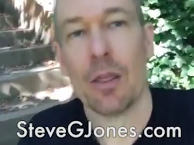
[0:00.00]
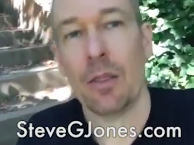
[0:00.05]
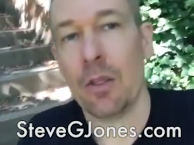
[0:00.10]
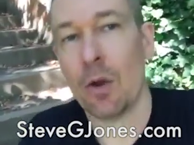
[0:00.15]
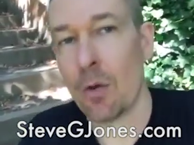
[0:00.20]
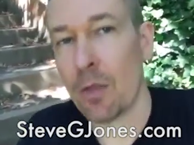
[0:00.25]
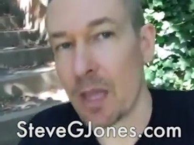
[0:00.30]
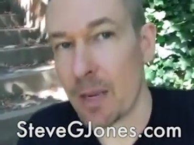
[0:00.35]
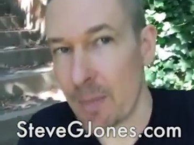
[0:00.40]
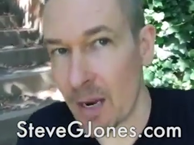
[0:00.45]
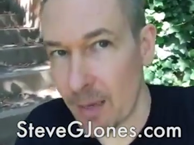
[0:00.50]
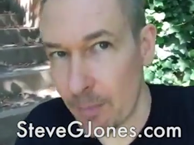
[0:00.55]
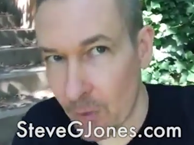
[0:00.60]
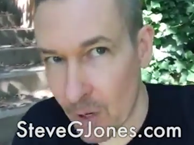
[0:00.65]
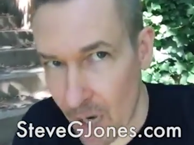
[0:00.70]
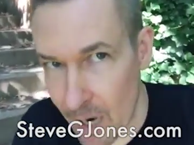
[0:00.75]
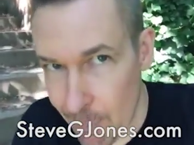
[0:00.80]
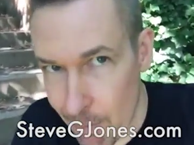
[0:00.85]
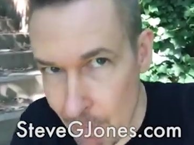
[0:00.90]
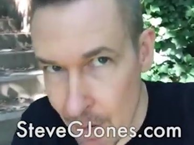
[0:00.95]
Though they may
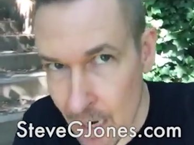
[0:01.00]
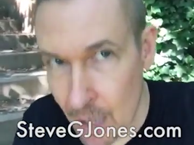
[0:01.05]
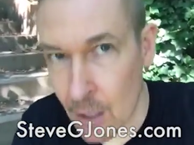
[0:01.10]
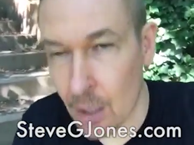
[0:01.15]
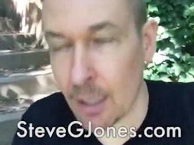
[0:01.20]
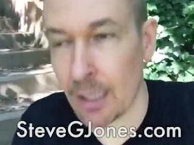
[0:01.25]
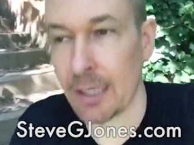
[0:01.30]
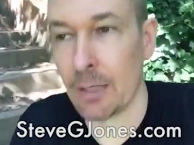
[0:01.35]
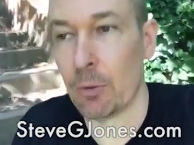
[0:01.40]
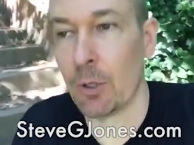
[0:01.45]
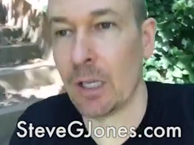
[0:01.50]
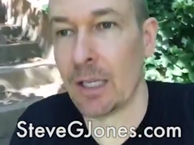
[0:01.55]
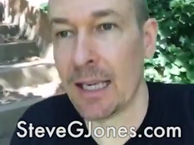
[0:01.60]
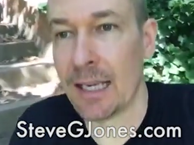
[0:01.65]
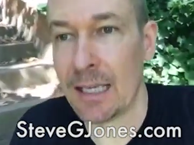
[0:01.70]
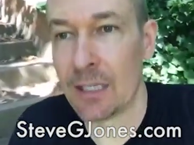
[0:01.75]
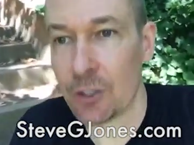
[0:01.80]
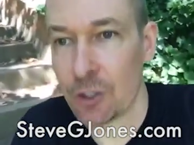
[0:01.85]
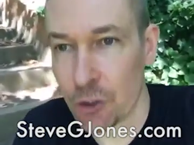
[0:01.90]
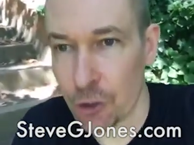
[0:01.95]
primarily
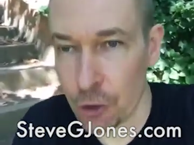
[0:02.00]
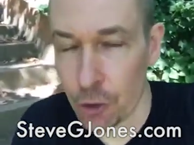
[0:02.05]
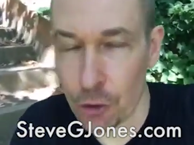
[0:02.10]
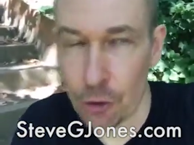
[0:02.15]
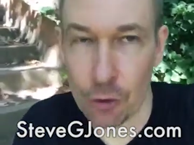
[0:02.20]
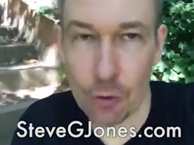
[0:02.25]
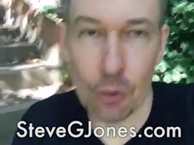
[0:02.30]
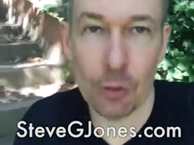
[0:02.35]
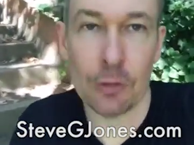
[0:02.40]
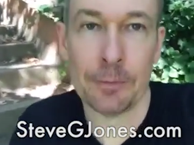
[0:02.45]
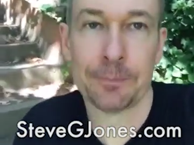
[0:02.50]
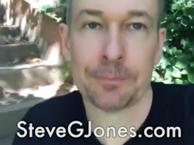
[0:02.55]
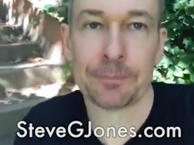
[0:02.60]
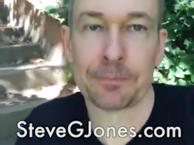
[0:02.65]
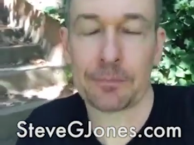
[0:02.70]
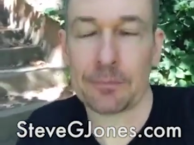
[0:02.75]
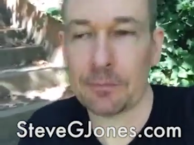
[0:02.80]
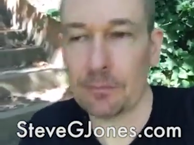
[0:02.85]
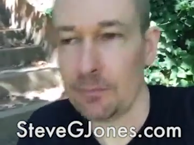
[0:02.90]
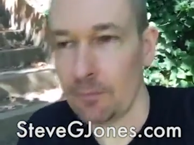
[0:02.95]
relate to
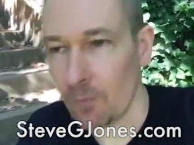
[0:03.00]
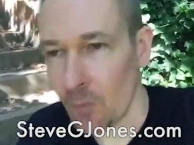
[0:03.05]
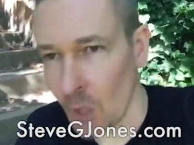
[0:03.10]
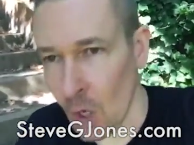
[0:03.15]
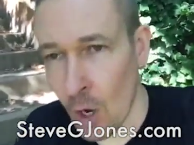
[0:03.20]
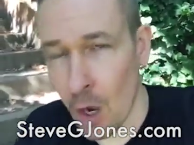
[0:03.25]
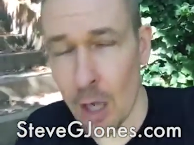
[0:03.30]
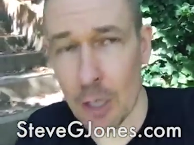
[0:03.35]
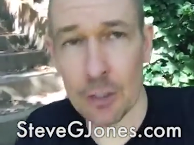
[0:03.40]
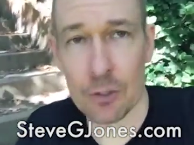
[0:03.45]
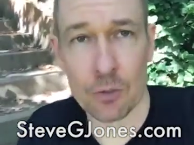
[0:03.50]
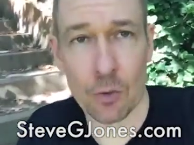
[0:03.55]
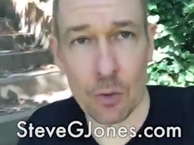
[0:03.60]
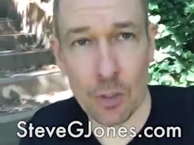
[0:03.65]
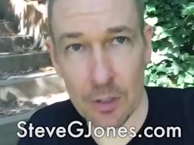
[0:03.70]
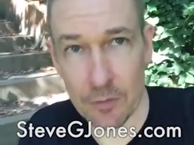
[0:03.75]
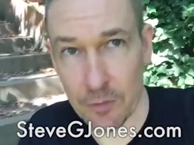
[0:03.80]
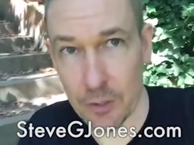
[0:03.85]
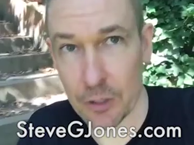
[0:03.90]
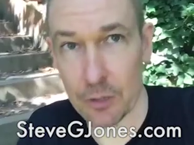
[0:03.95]

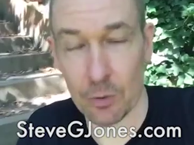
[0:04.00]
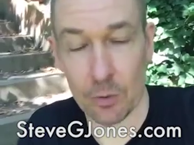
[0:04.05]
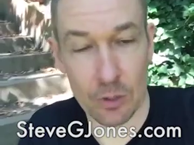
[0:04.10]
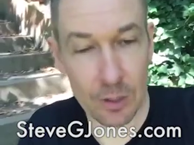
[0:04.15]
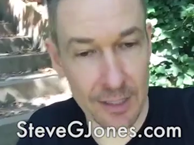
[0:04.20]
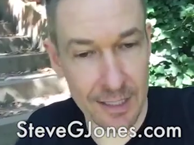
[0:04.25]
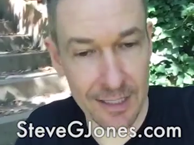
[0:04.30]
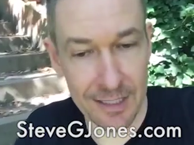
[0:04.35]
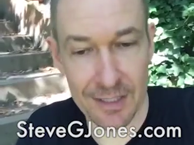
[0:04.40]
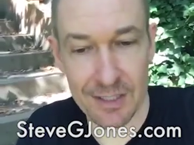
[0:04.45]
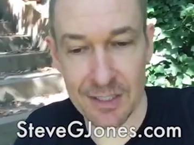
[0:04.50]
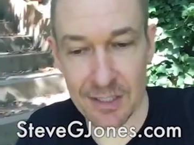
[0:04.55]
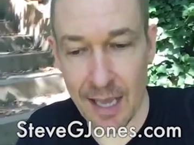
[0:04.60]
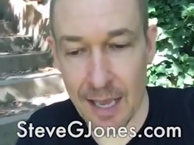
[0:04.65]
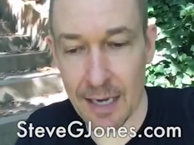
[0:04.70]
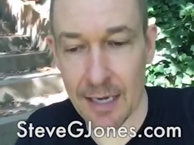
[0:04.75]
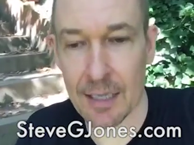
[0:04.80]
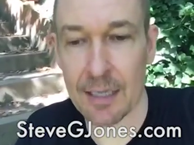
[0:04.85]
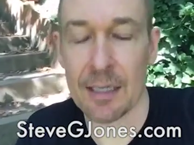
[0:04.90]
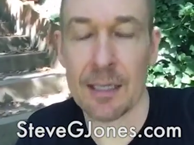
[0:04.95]
auditory, visual, or
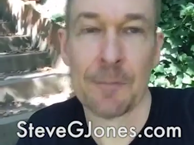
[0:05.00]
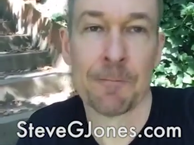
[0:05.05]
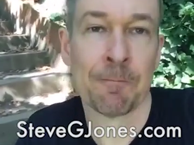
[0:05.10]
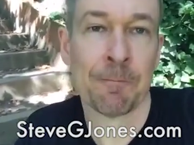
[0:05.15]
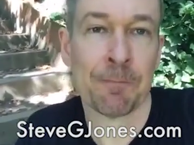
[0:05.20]
kinesthetic